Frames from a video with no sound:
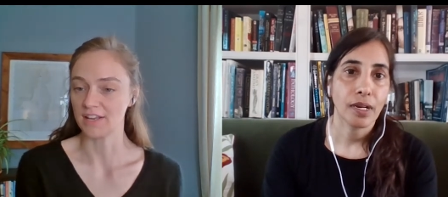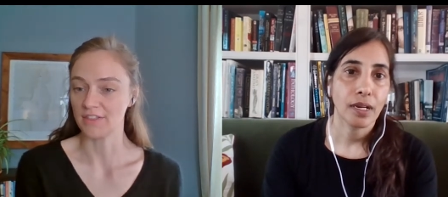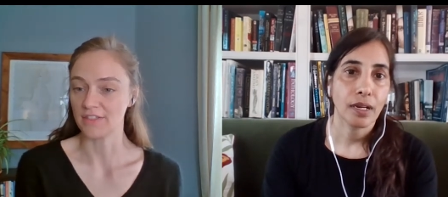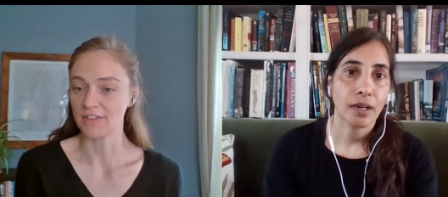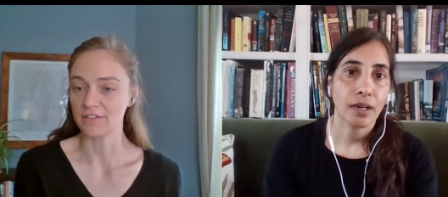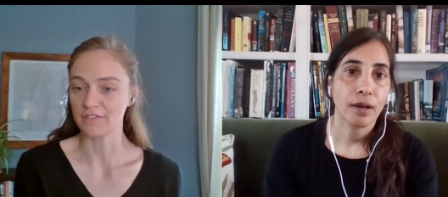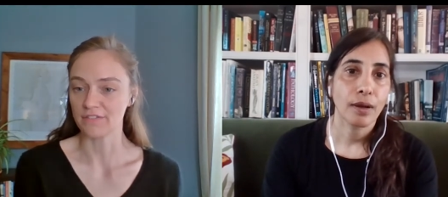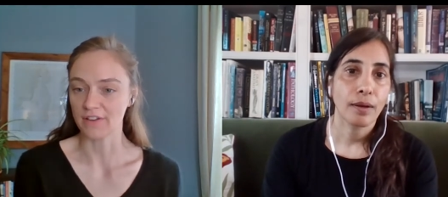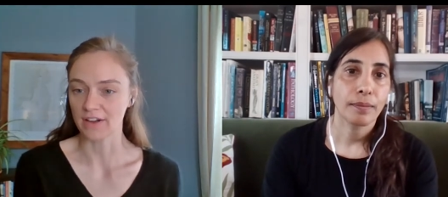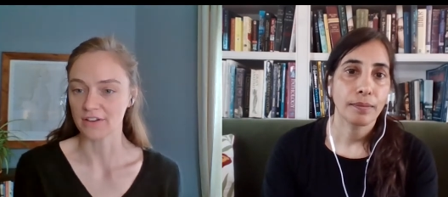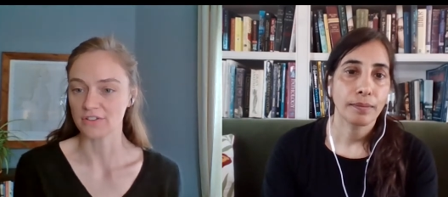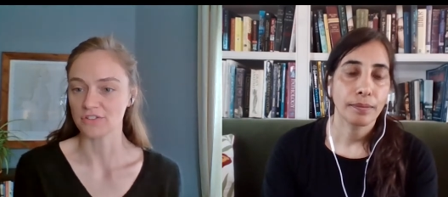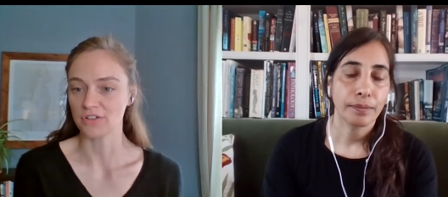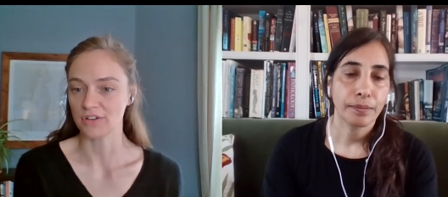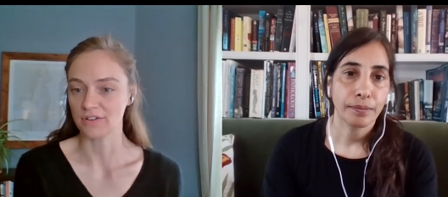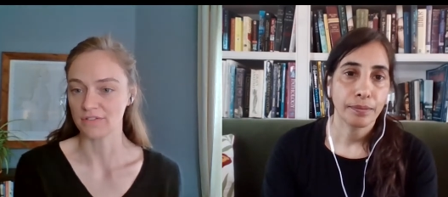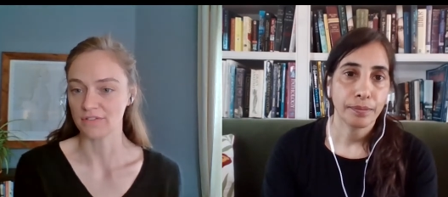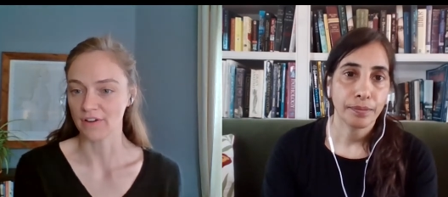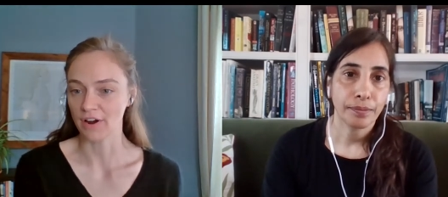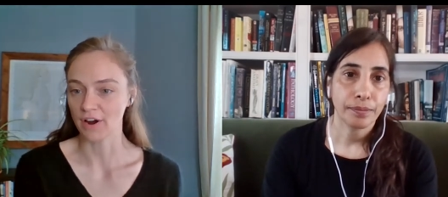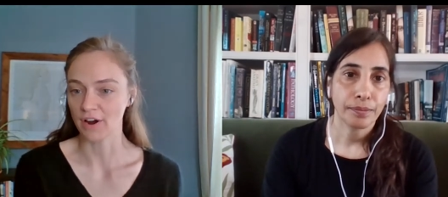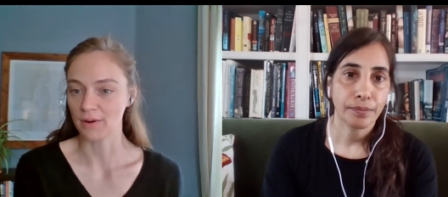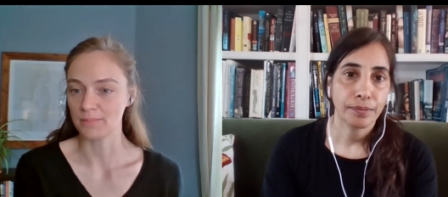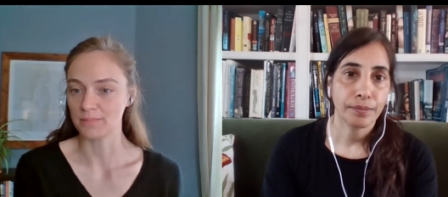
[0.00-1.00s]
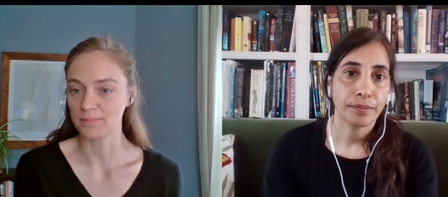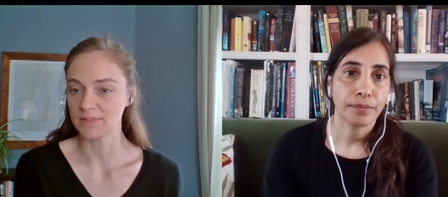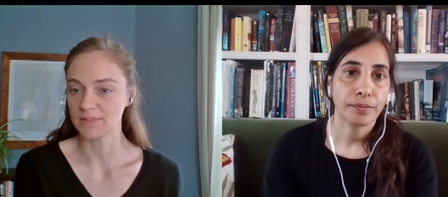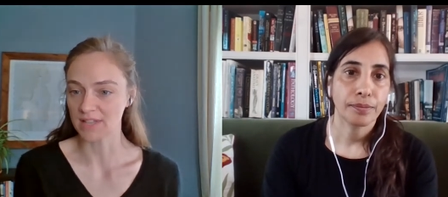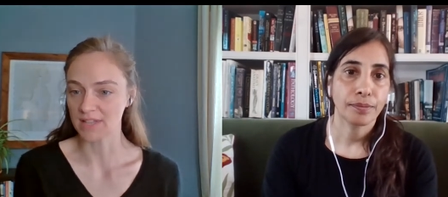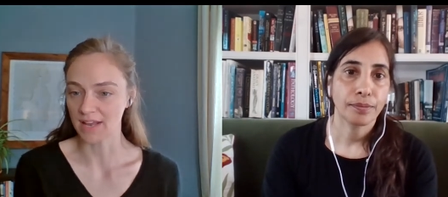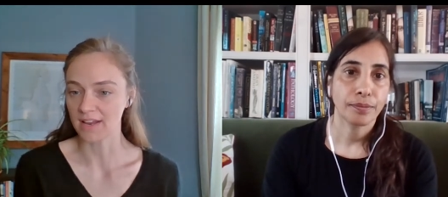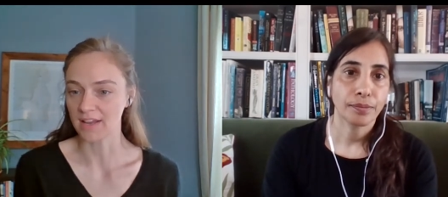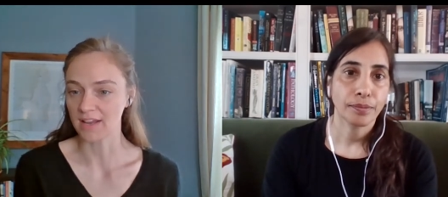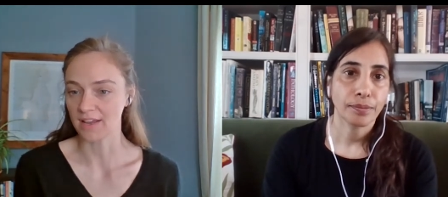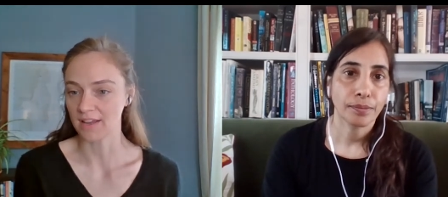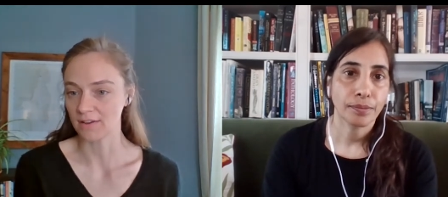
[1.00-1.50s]
Speaker 1: in the factory farm
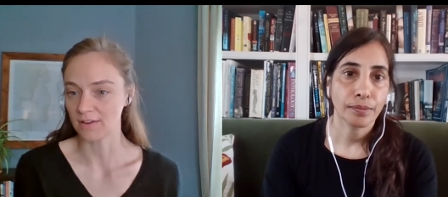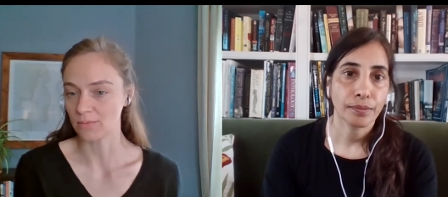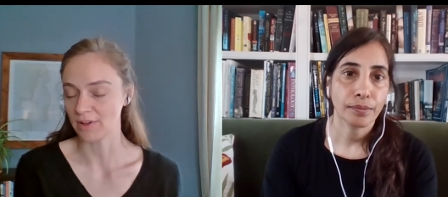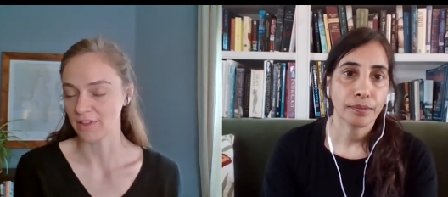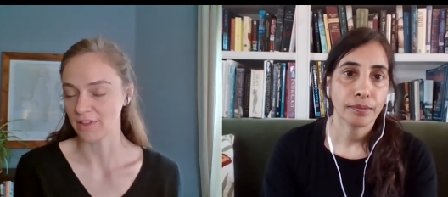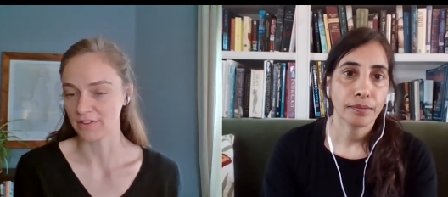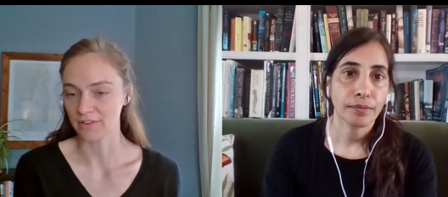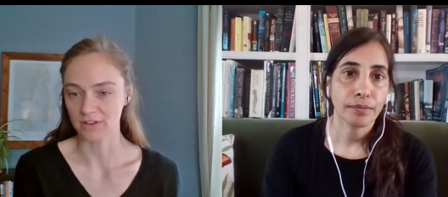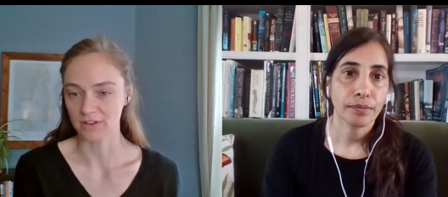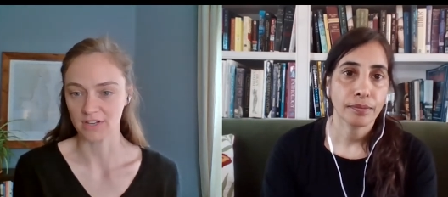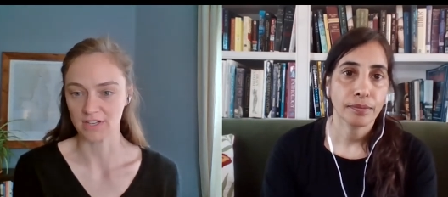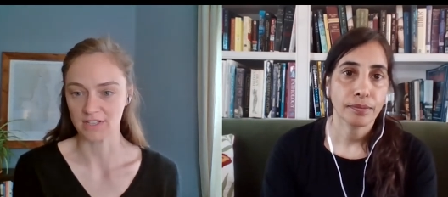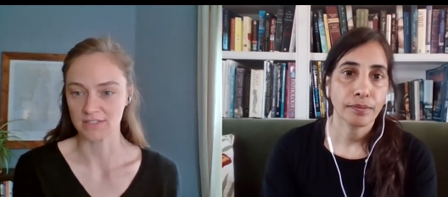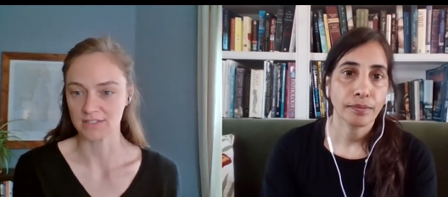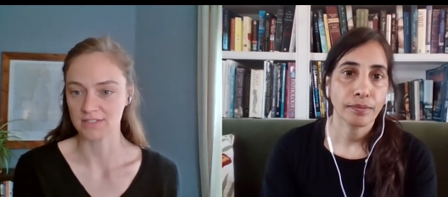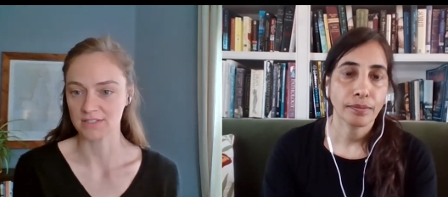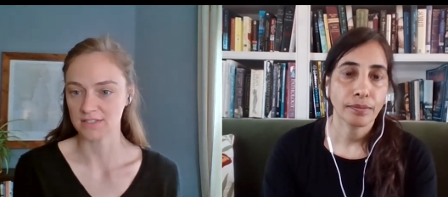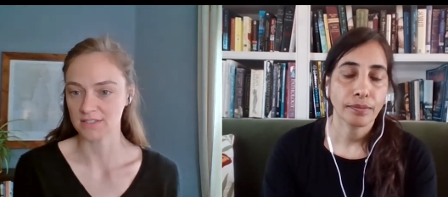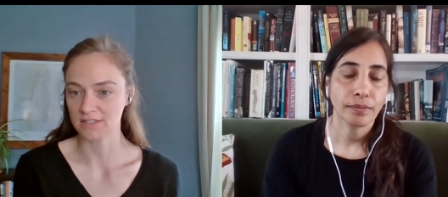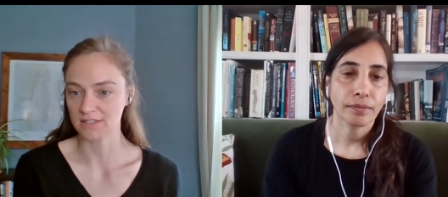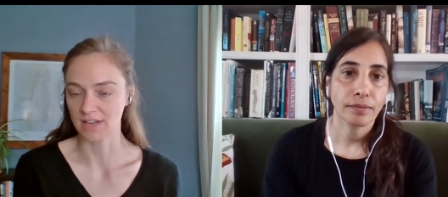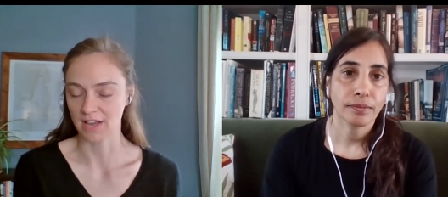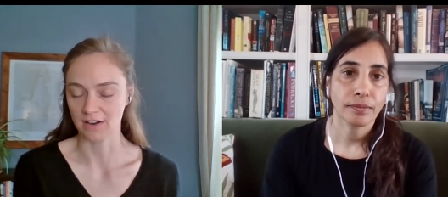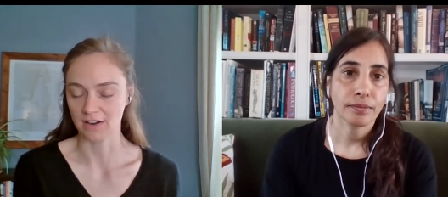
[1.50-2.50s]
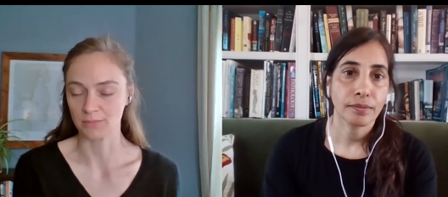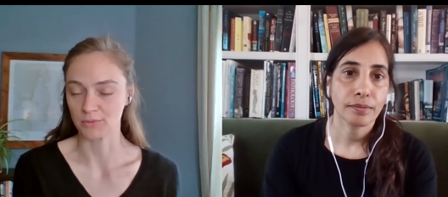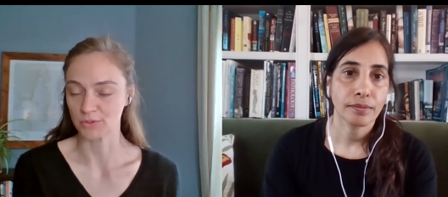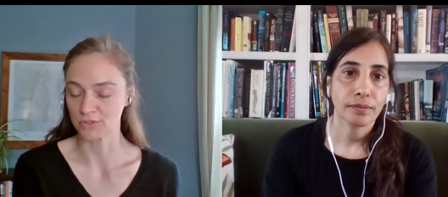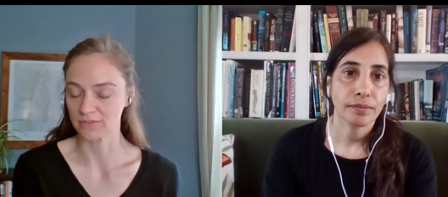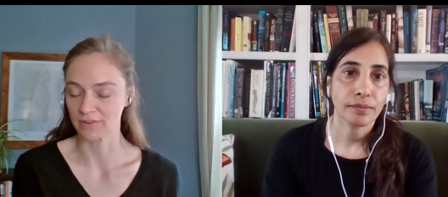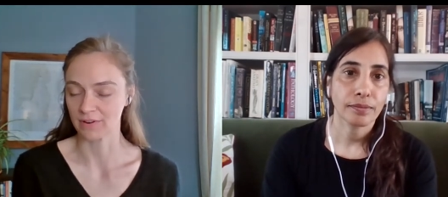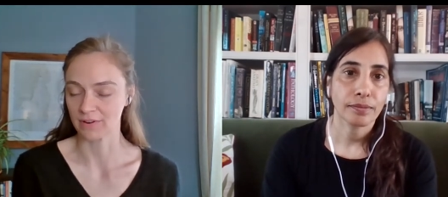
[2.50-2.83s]
setting, whether it's animals